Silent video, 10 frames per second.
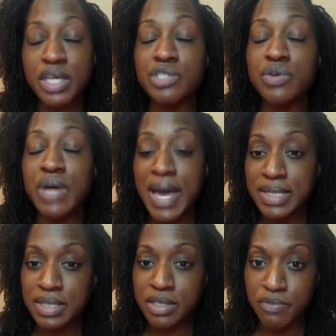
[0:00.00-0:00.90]
asked
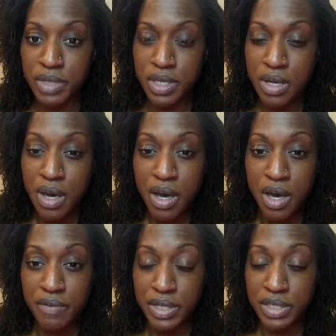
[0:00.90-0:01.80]
of me of
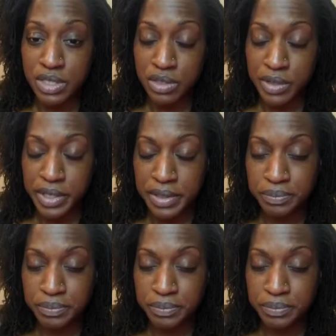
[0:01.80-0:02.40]
Instagram.